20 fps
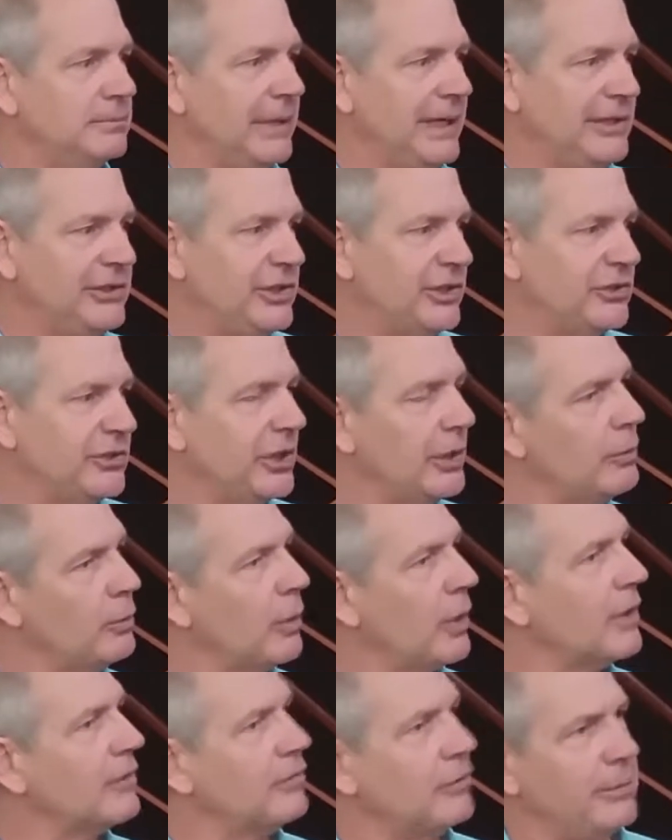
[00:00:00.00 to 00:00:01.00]
It just didn't
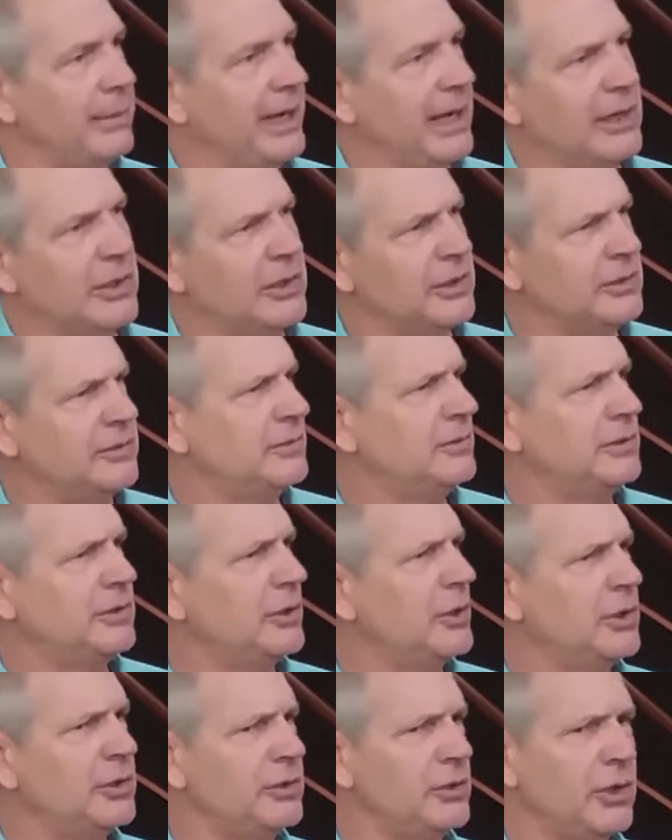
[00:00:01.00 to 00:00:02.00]
work for me. I
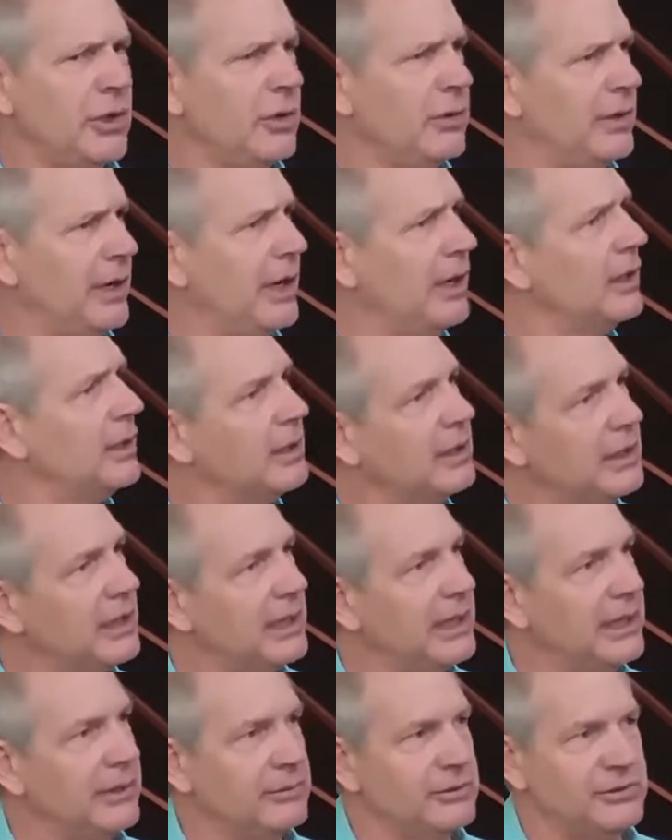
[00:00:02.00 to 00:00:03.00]
couldn't go there.
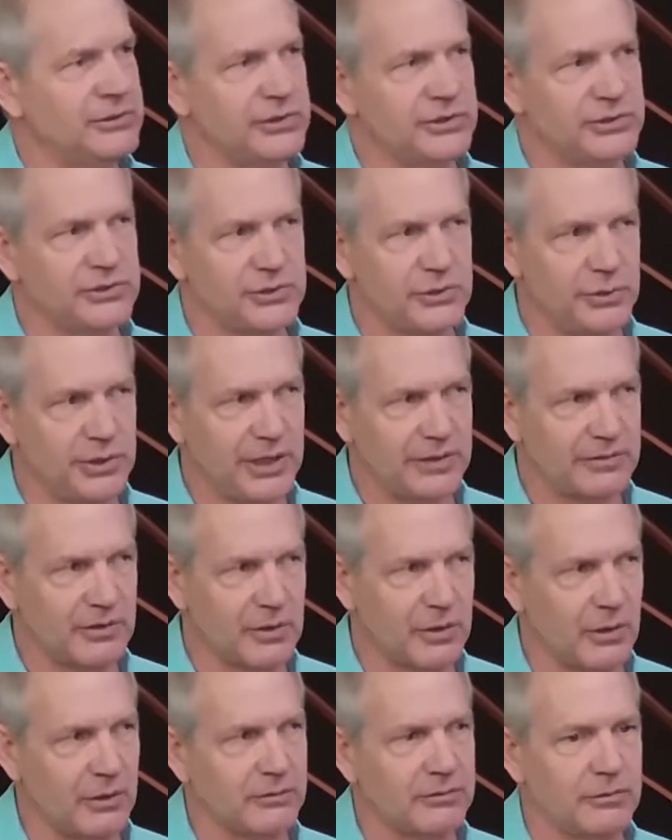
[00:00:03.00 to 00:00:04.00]
It was just too
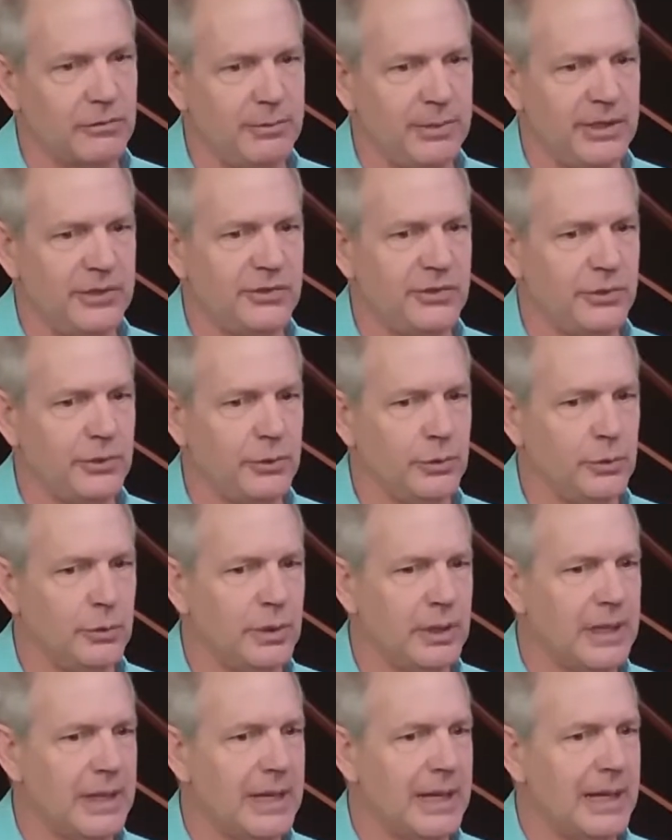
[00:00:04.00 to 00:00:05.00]
difficult for me to
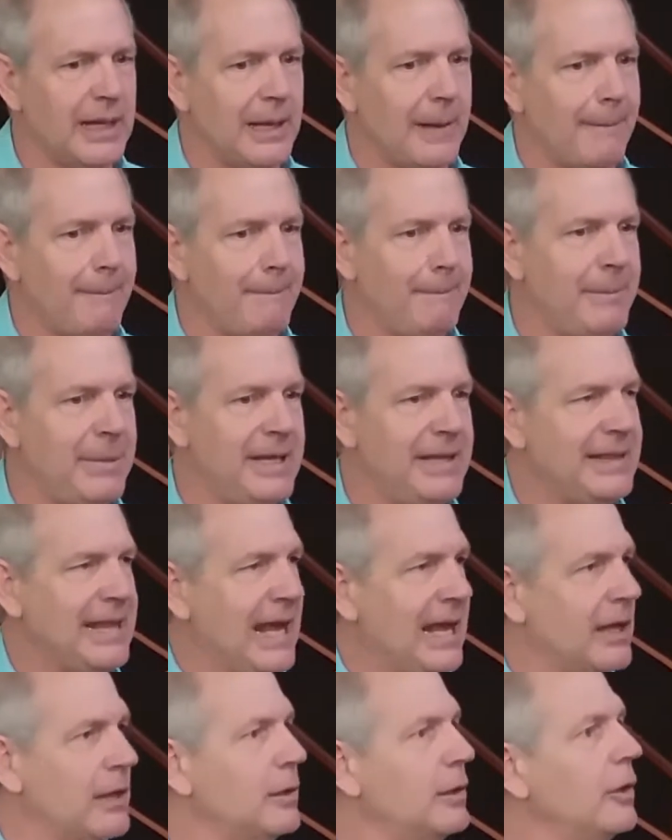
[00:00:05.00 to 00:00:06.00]
be
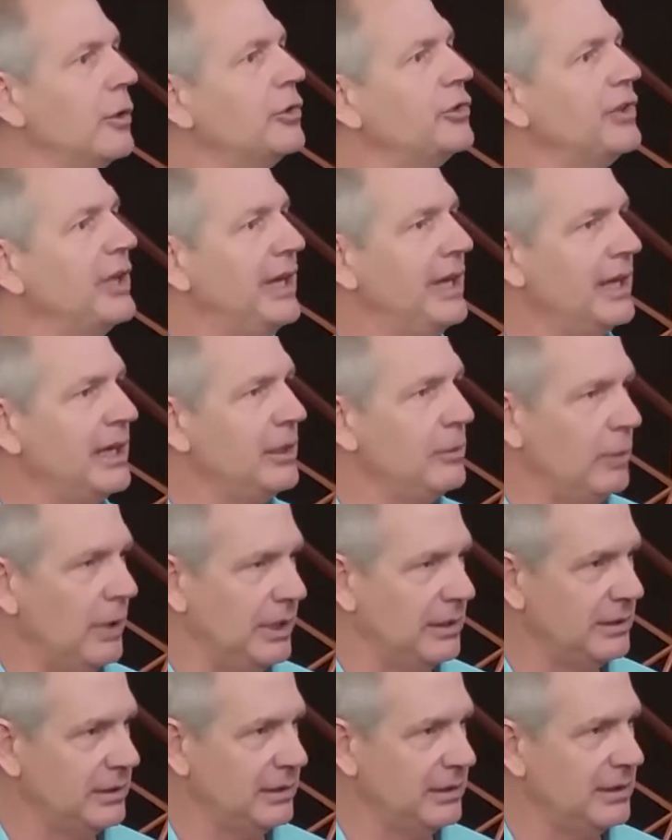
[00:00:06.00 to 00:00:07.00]
that close to
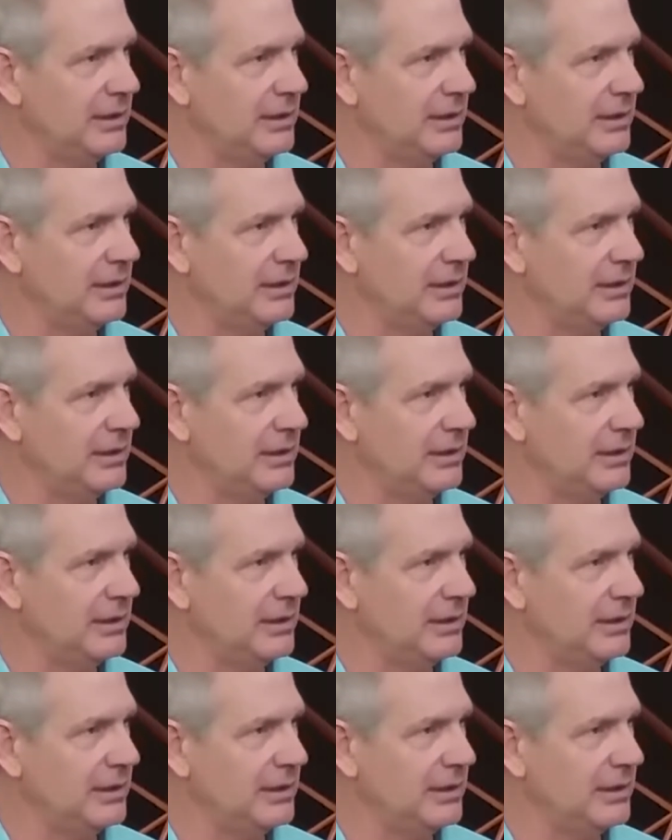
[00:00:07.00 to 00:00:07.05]
anyone.